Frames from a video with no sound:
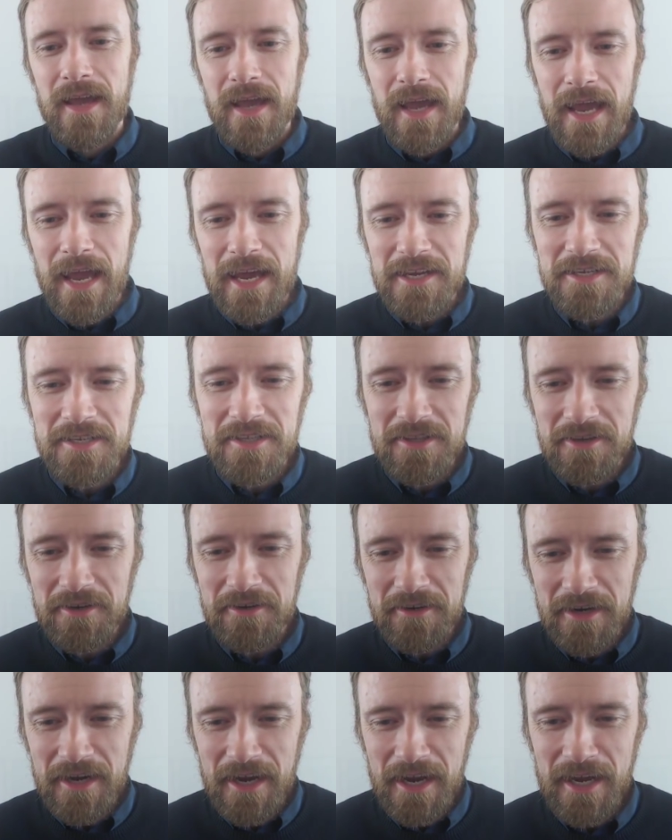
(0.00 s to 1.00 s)

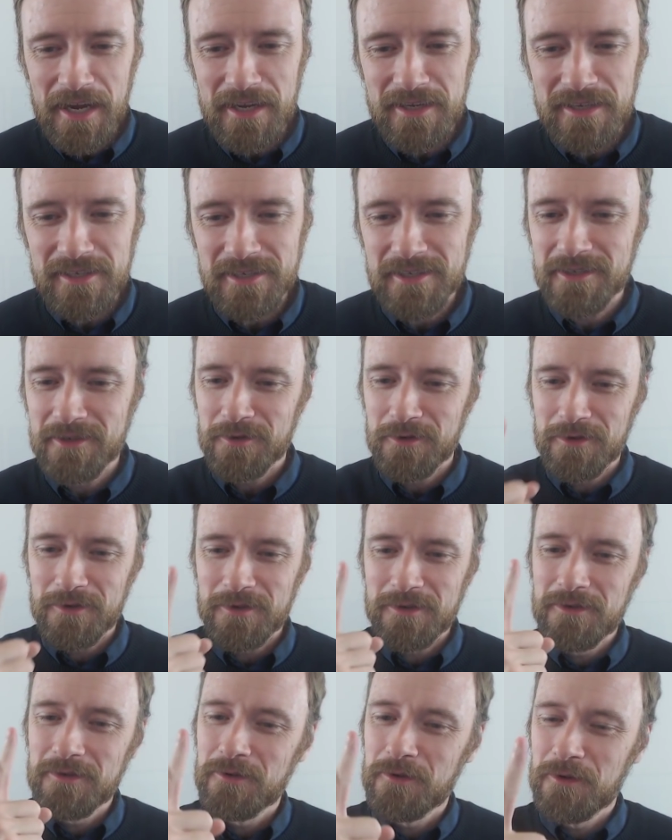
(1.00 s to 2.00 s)
Esther has
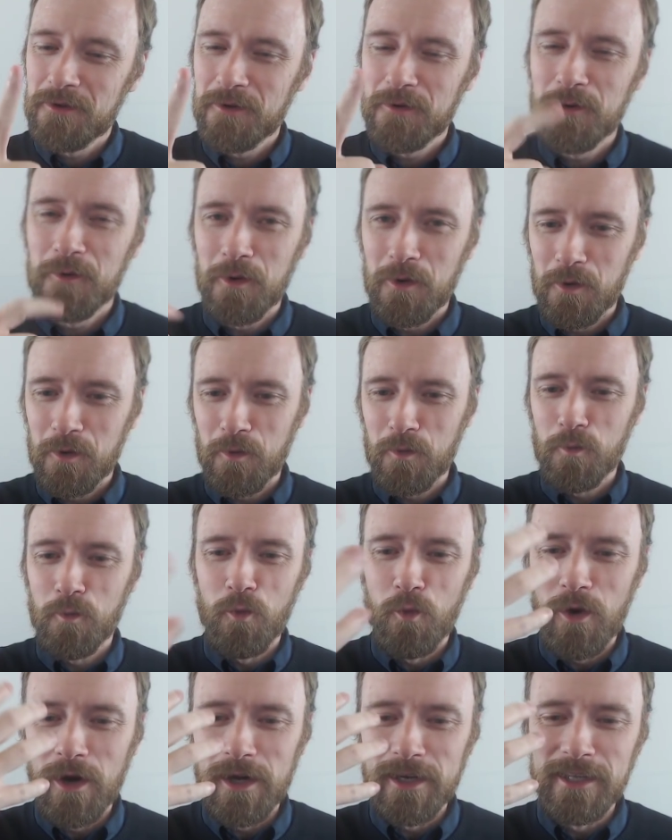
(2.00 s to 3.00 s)

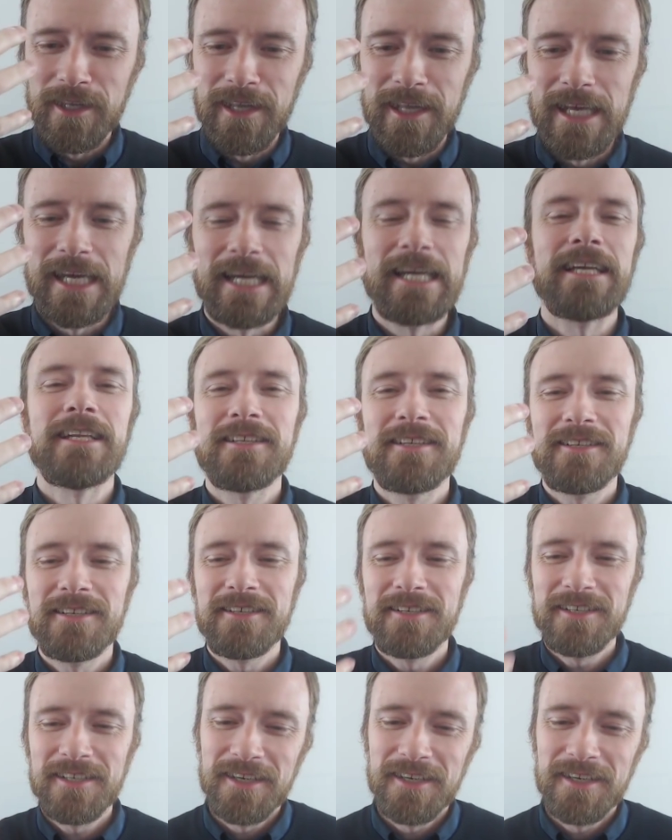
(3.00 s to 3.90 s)
1 light.